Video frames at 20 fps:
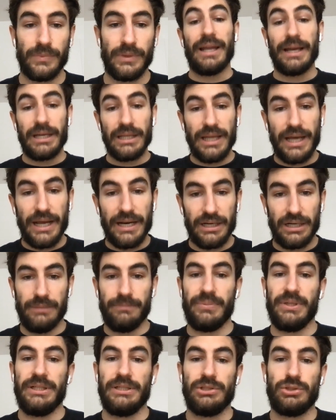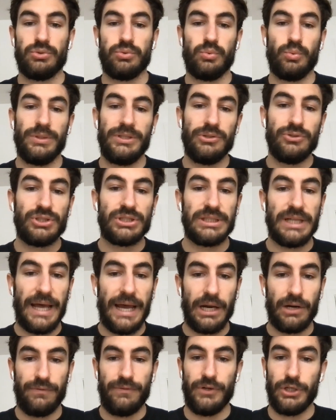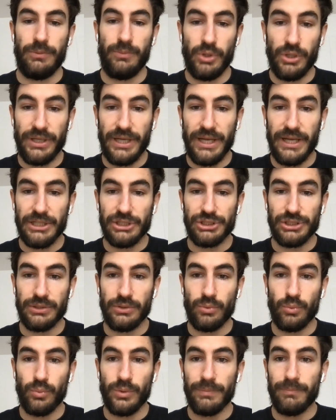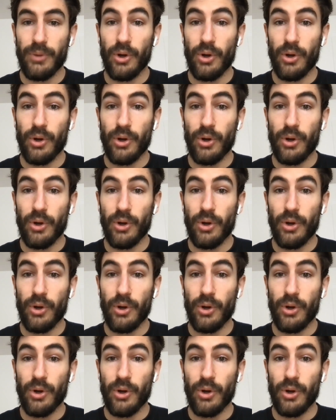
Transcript: Like a lot of companies, we use Slack for communication with